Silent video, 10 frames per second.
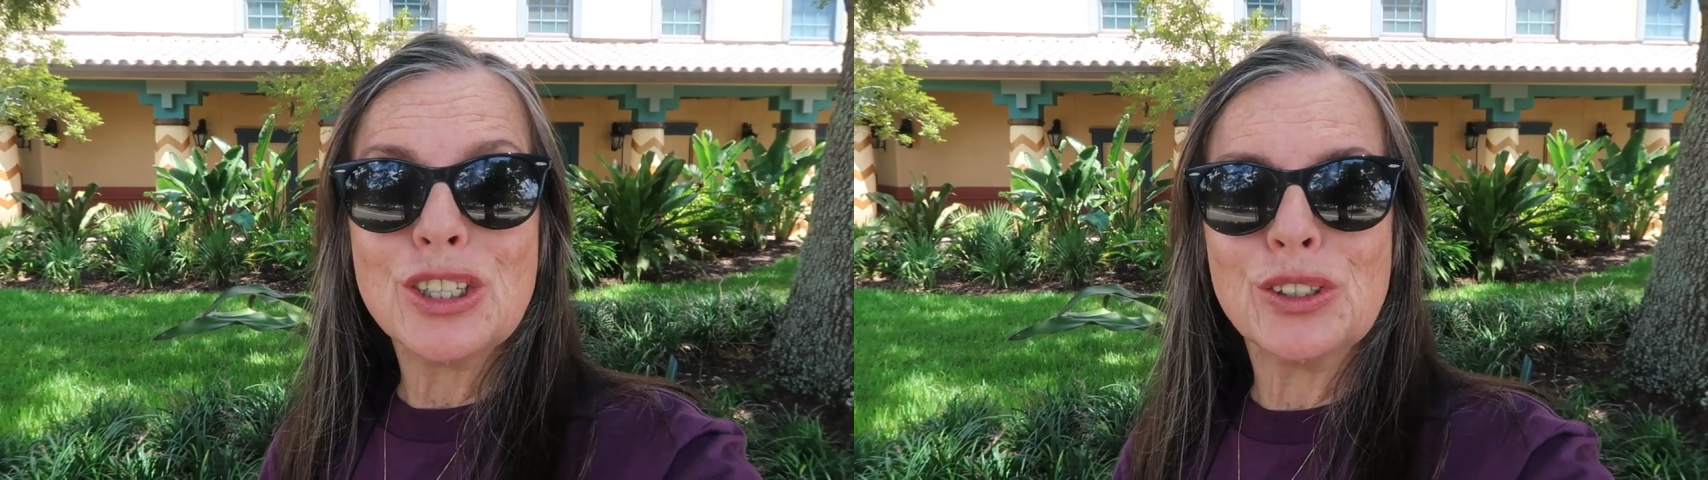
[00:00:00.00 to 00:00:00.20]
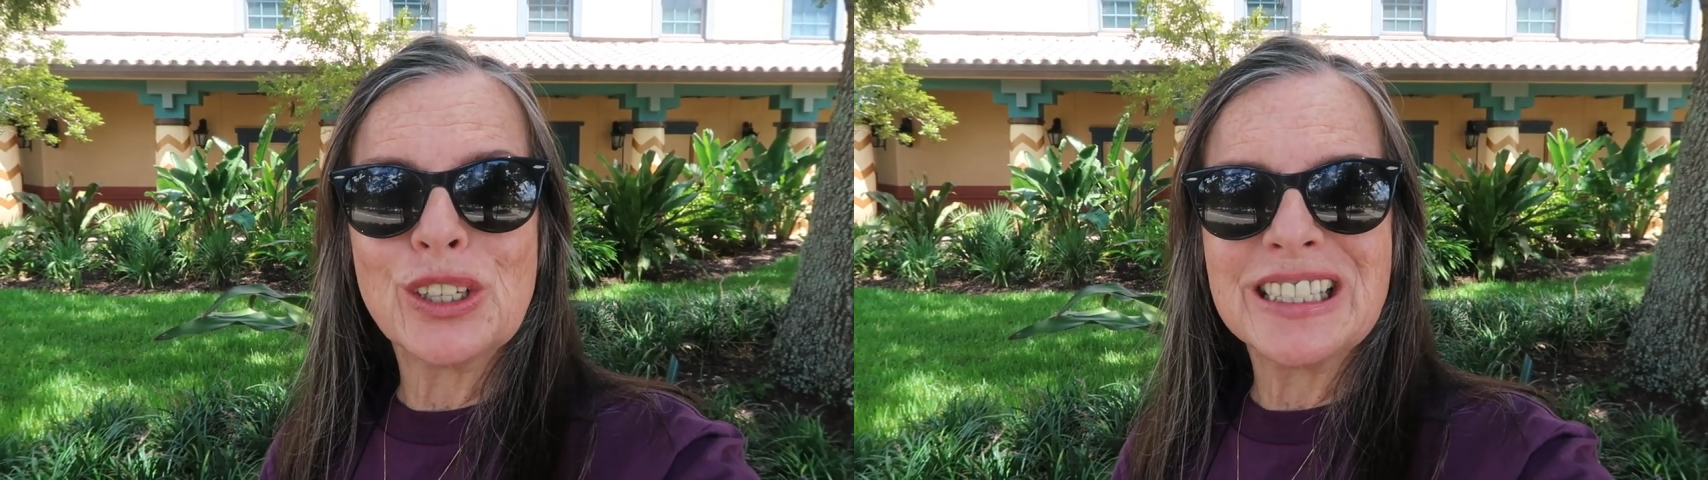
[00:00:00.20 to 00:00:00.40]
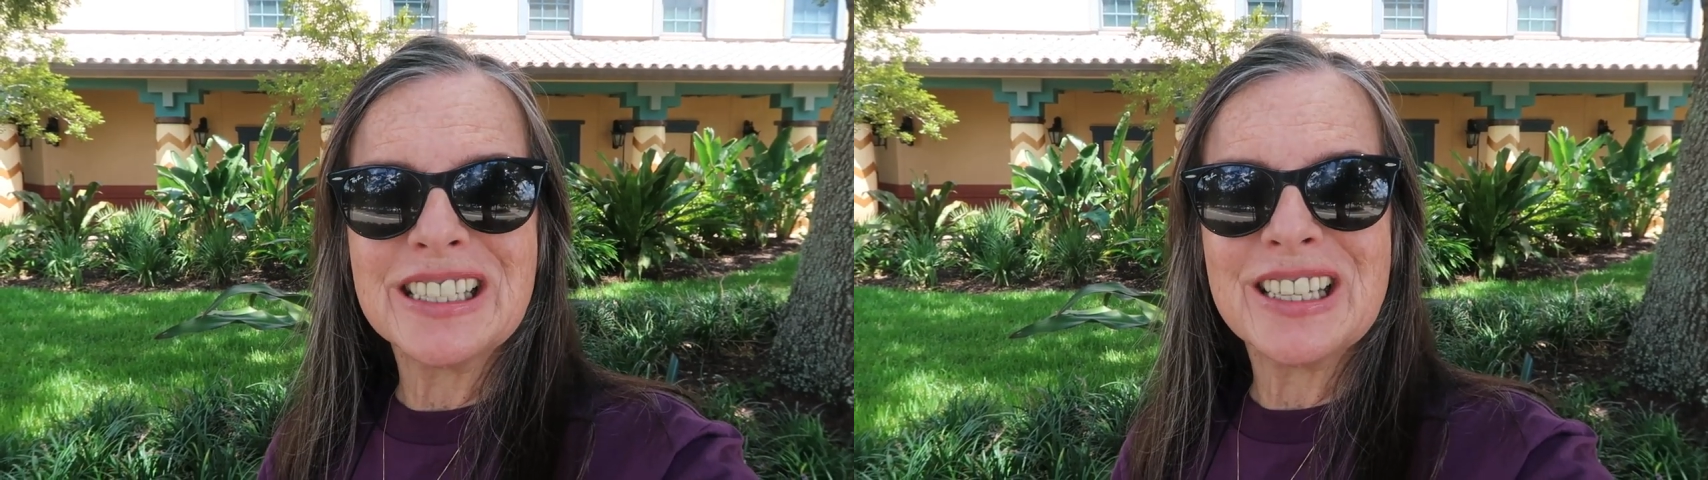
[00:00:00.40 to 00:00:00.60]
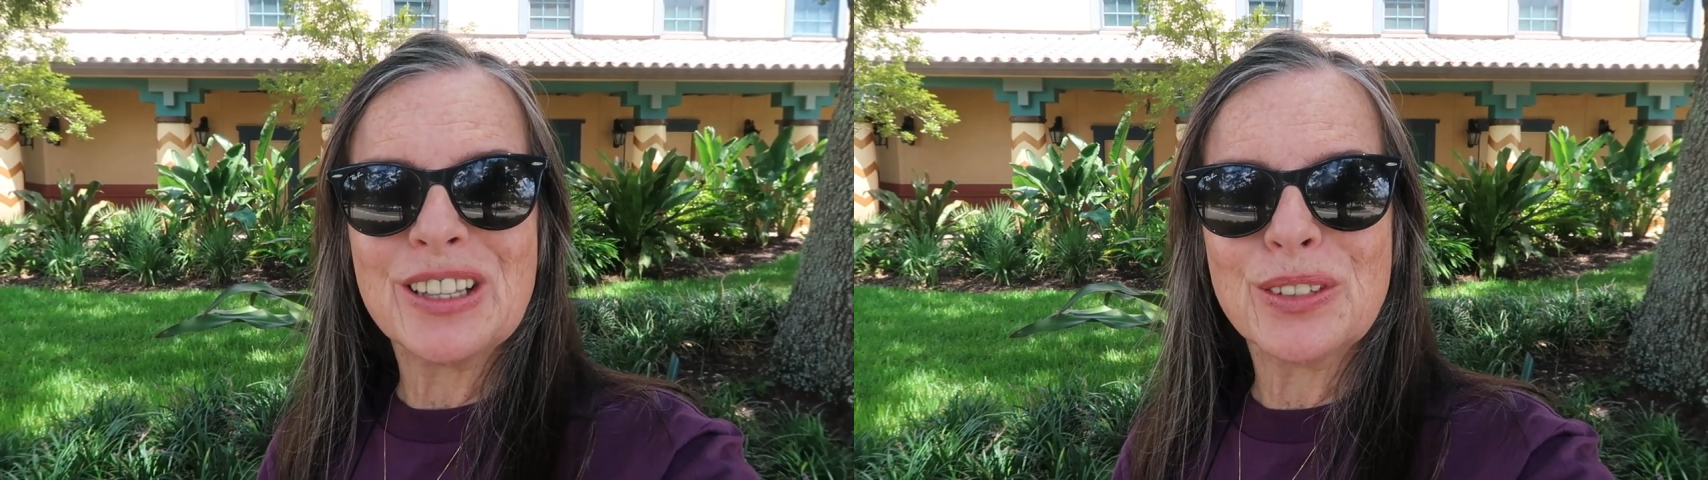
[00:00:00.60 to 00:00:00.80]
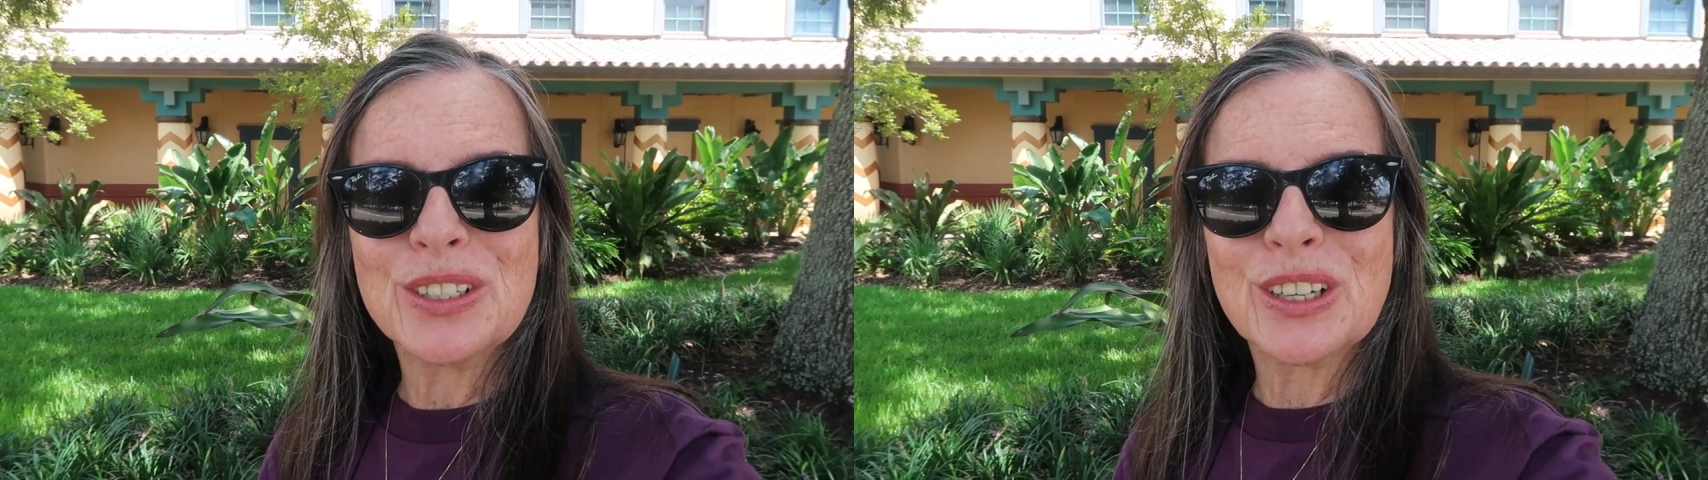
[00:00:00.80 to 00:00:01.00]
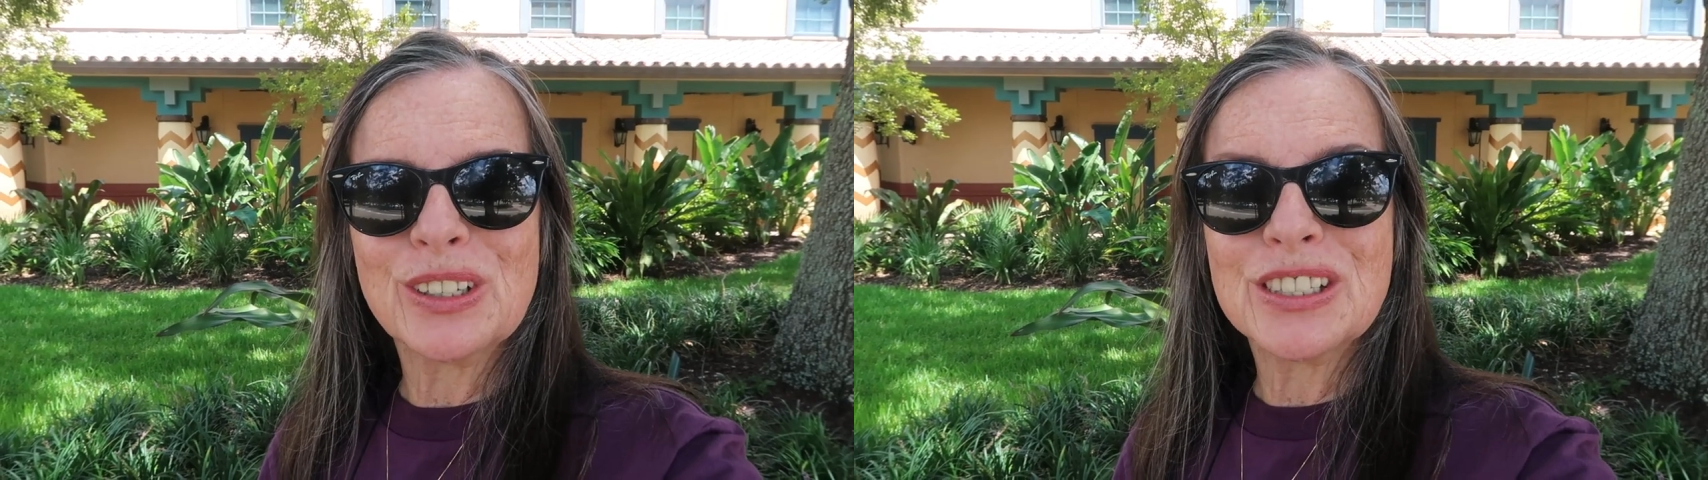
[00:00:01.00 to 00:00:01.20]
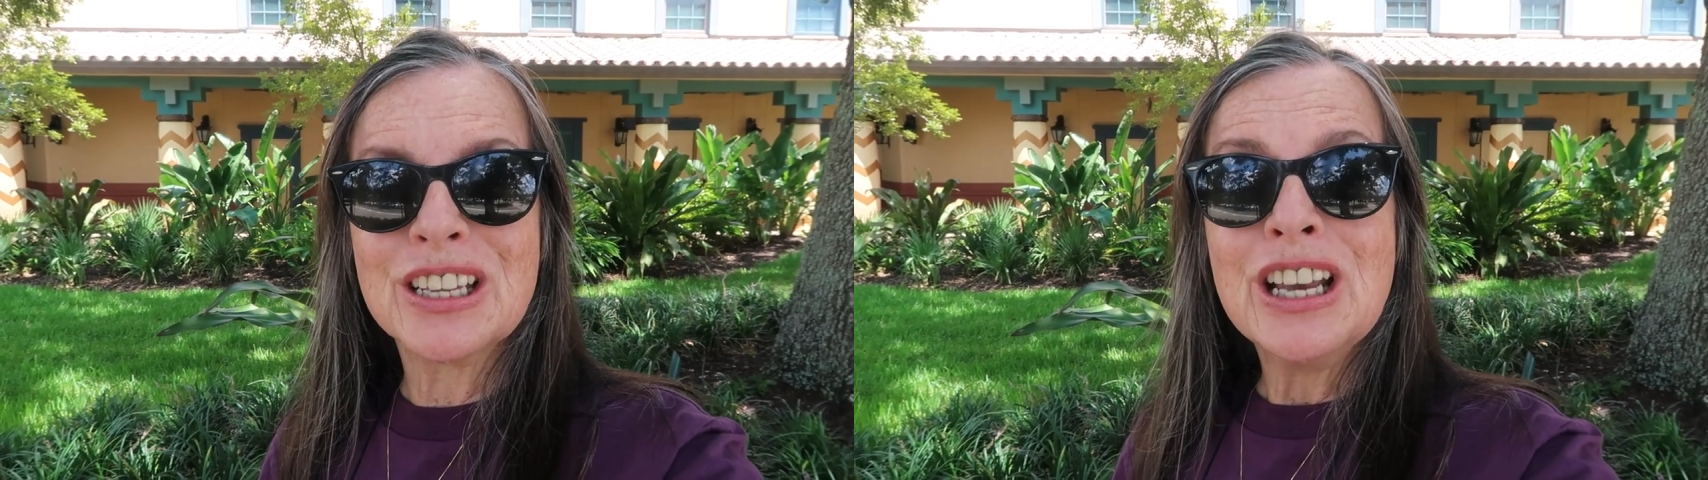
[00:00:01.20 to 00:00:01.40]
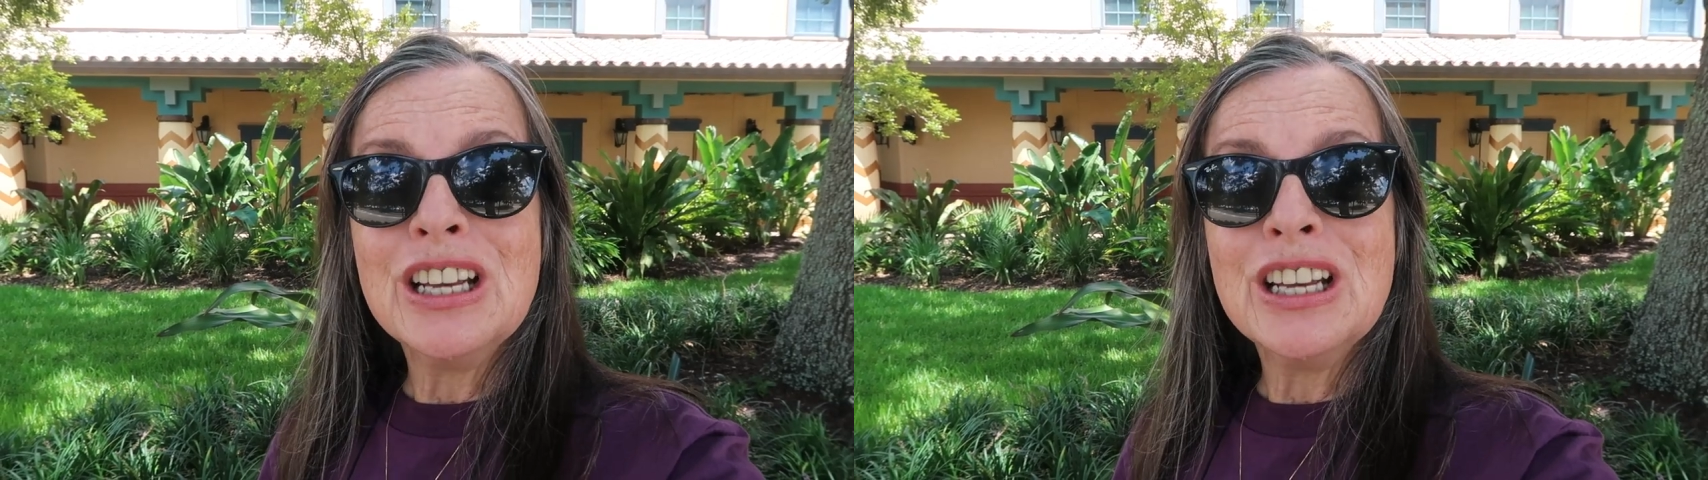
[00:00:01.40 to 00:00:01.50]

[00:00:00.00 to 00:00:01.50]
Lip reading: you'll get to see the results.